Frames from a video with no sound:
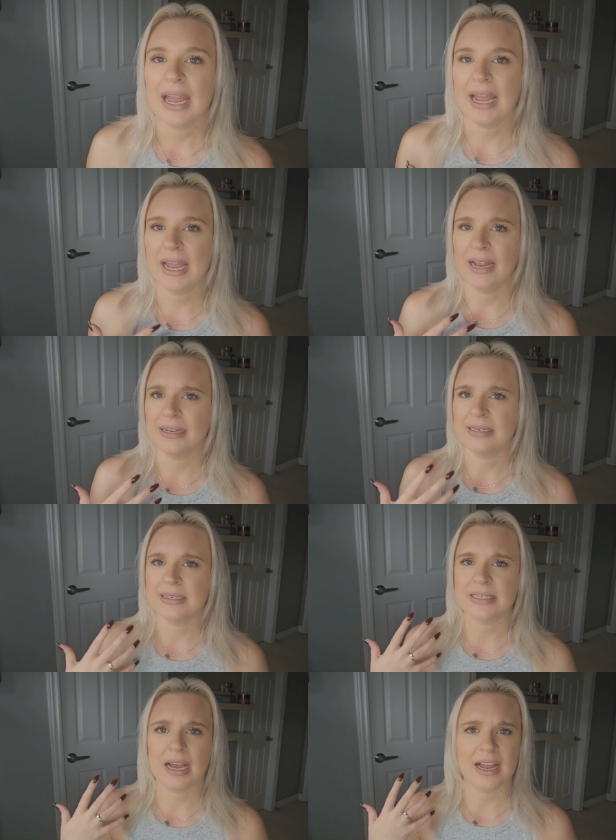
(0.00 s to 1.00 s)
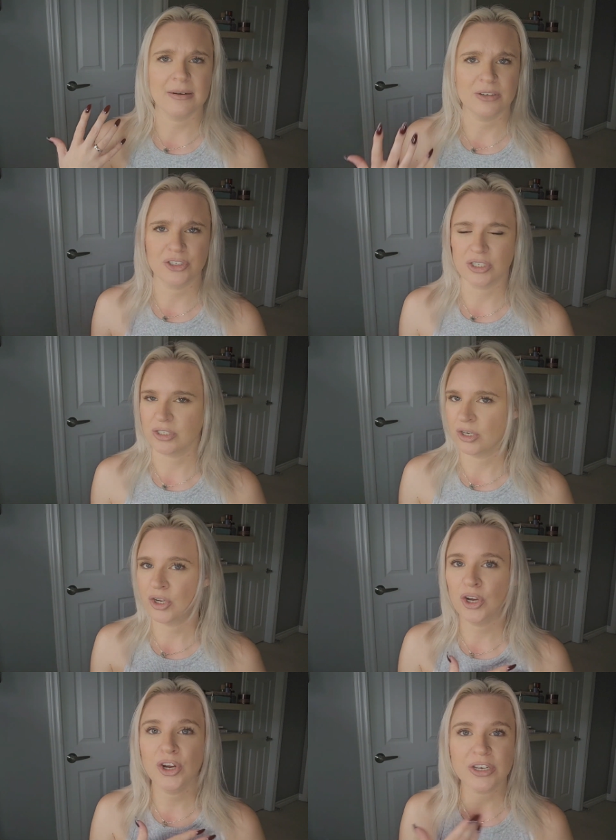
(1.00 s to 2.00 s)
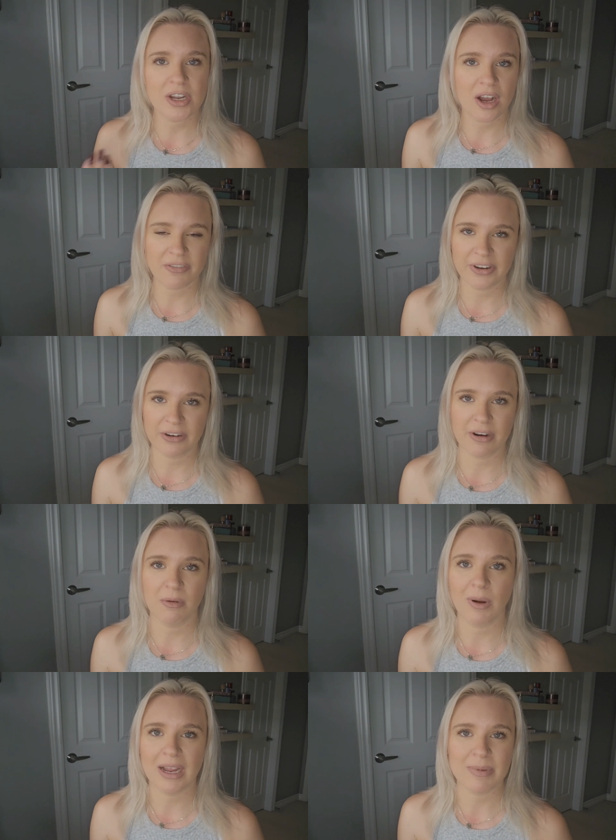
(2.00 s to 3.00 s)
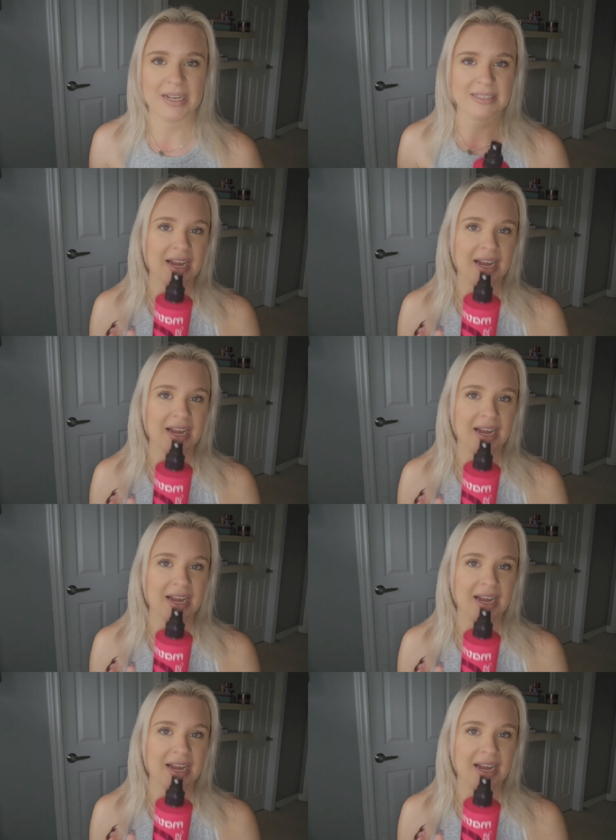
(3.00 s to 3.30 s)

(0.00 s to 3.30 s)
and I was just could not figure out why because